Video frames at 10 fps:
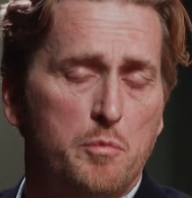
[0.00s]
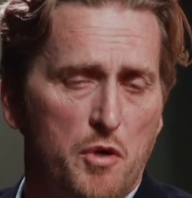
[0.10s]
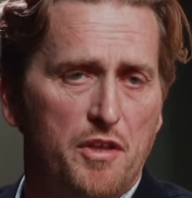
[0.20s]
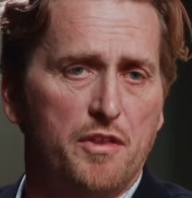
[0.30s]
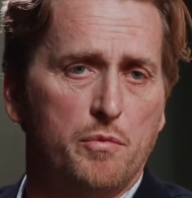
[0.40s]

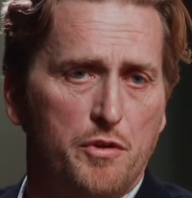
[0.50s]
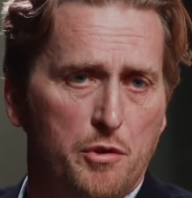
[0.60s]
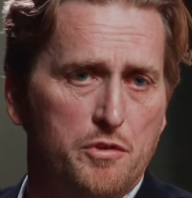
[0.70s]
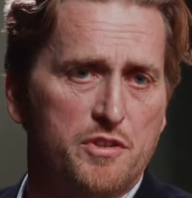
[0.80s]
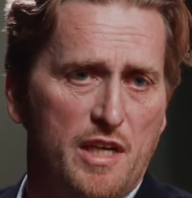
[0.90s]
month with
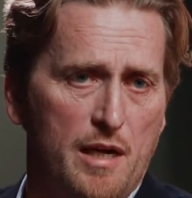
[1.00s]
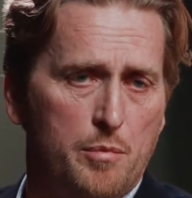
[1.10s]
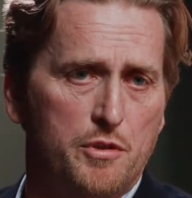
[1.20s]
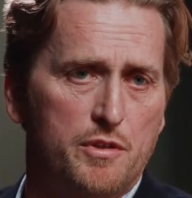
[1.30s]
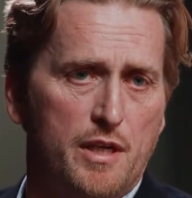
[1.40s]
Ernst
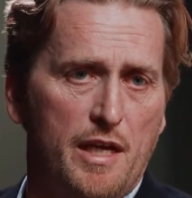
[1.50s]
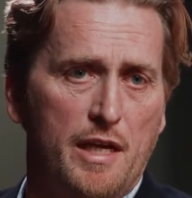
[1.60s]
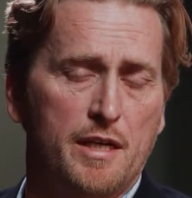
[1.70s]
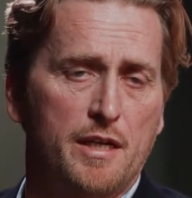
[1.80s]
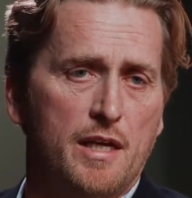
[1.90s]
Capital,
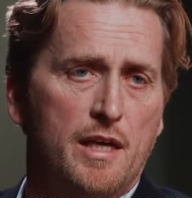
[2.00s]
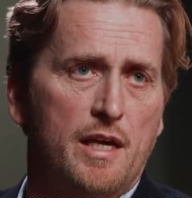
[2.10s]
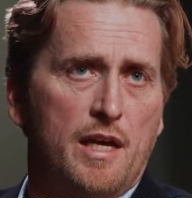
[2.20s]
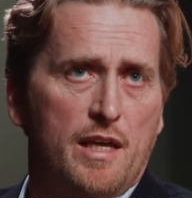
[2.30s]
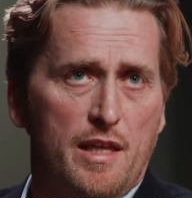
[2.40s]
and
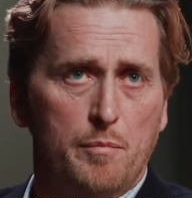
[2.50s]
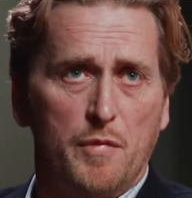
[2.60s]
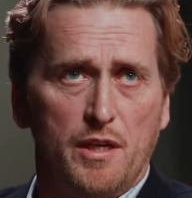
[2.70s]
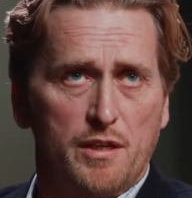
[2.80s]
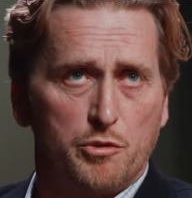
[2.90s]
that
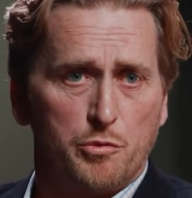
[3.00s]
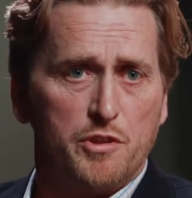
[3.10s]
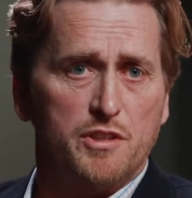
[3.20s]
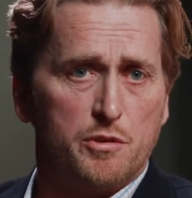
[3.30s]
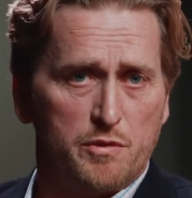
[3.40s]
meeting is
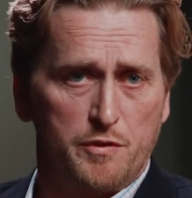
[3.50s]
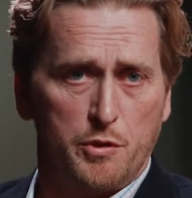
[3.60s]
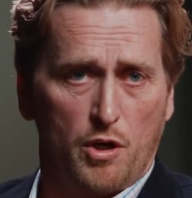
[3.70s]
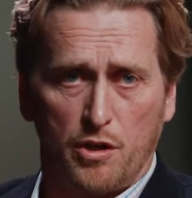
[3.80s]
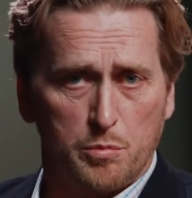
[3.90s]
really to review
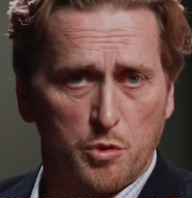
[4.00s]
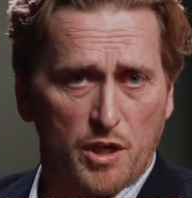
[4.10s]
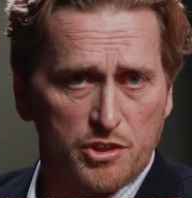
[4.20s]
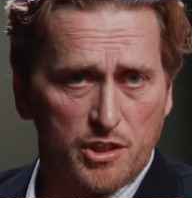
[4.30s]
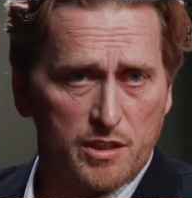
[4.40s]
all the
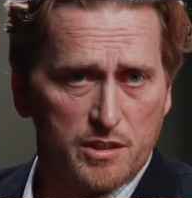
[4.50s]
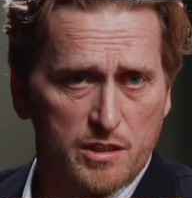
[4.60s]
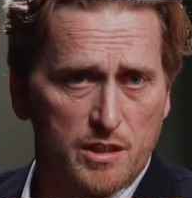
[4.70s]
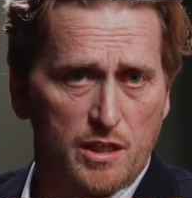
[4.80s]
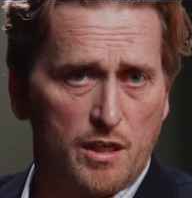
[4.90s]
projects,
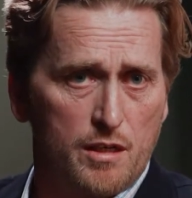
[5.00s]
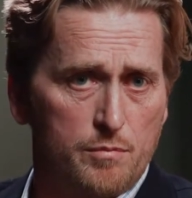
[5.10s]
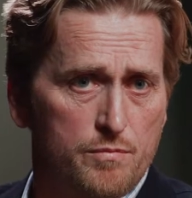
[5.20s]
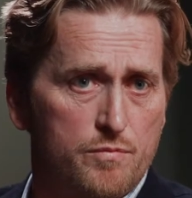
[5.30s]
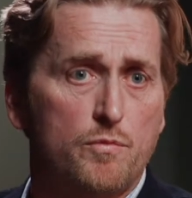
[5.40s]

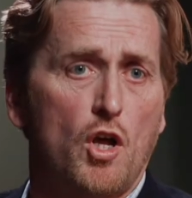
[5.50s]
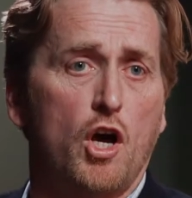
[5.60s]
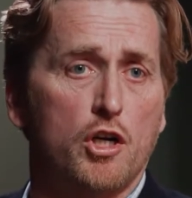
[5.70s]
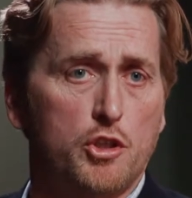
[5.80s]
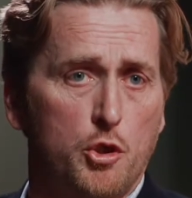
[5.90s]

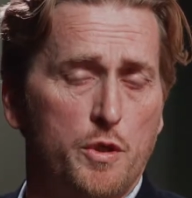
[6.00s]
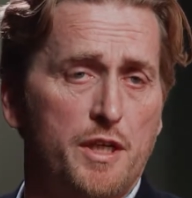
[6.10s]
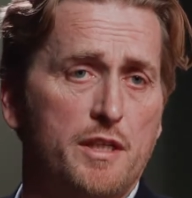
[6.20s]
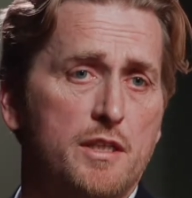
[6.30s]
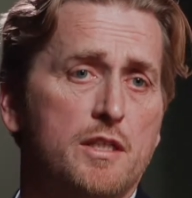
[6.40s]

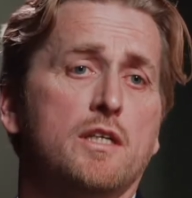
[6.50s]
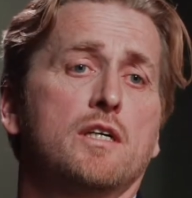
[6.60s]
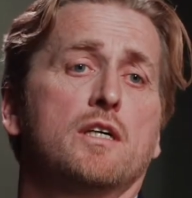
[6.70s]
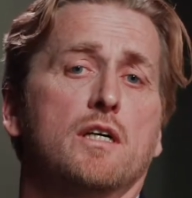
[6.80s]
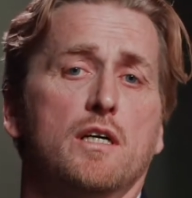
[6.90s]
ongoing,
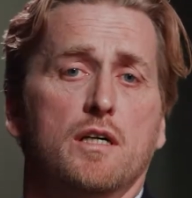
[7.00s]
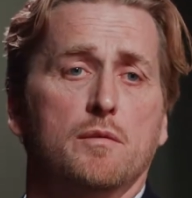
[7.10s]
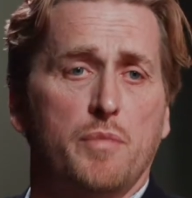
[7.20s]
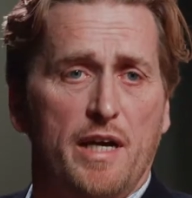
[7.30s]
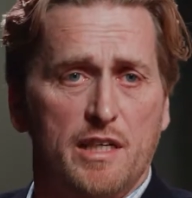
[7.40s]

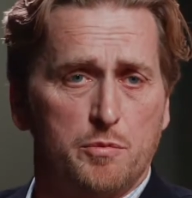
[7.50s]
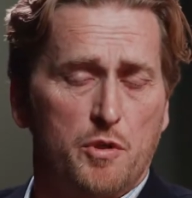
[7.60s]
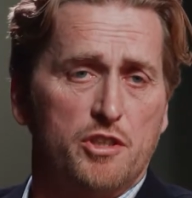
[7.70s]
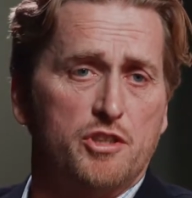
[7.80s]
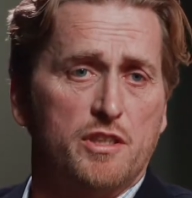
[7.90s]
past
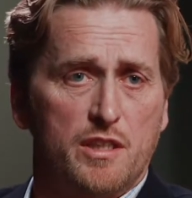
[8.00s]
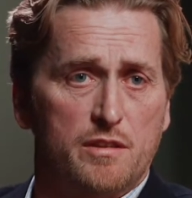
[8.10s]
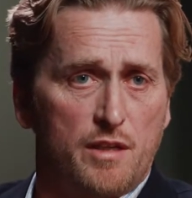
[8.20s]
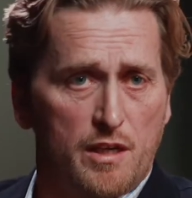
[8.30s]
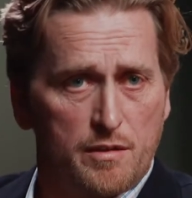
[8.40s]
project
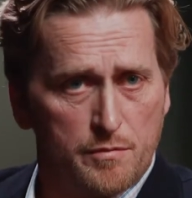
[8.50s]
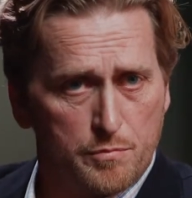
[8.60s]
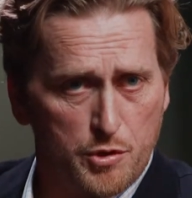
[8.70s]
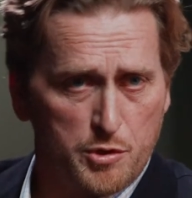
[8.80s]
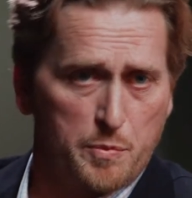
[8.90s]
and
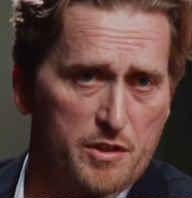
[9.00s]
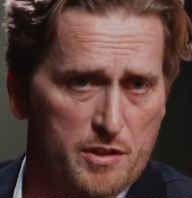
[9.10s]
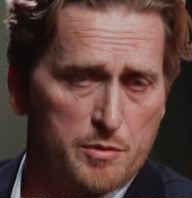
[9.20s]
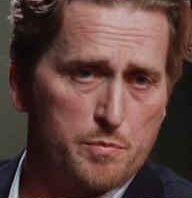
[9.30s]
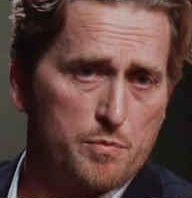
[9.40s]

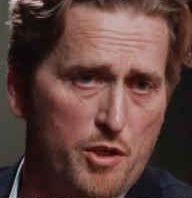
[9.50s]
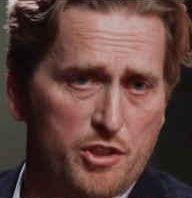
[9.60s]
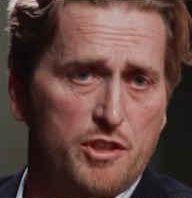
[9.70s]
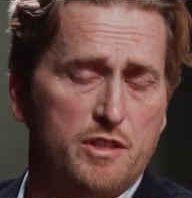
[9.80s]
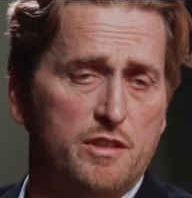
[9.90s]
prospective
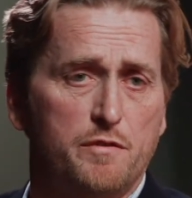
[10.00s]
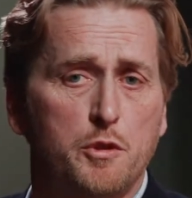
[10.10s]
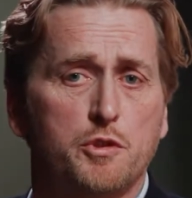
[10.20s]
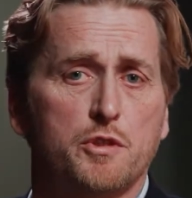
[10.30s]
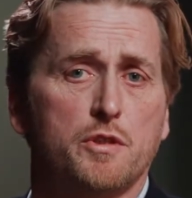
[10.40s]
projects in the
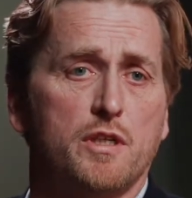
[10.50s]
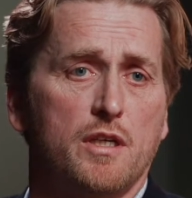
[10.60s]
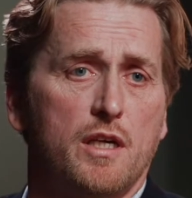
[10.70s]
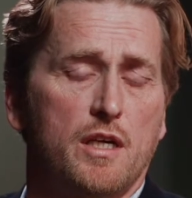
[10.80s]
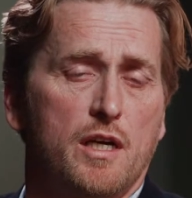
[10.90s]
future.
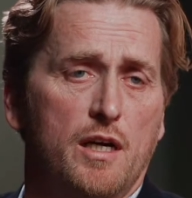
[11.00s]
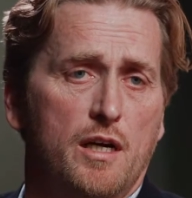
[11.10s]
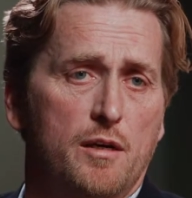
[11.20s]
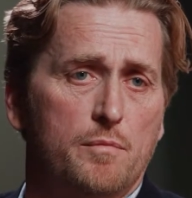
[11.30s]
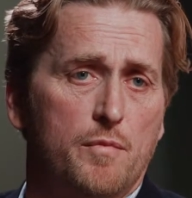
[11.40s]

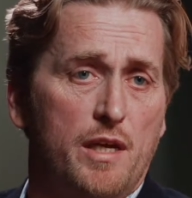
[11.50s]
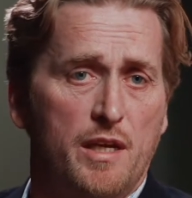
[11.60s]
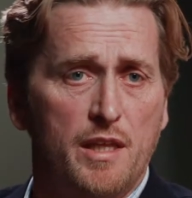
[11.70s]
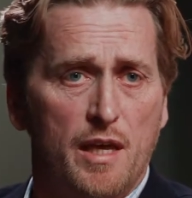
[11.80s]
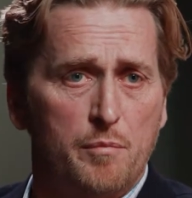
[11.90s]
And
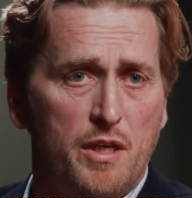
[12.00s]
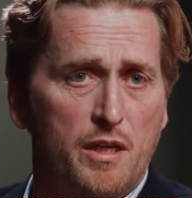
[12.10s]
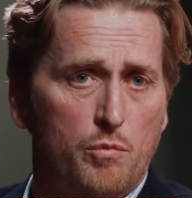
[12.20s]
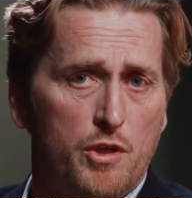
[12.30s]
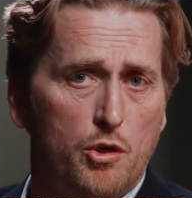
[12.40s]
in that
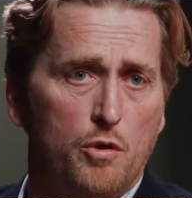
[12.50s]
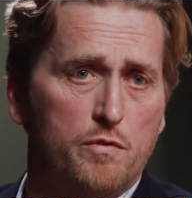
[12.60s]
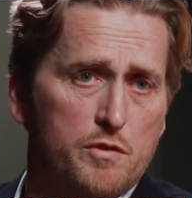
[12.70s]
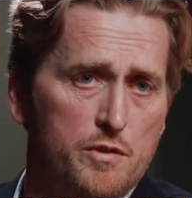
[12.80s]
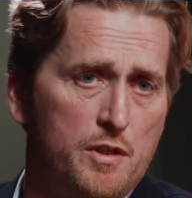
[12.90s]
meeting, we go
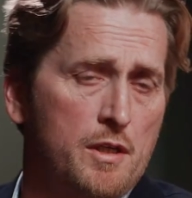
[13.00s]
over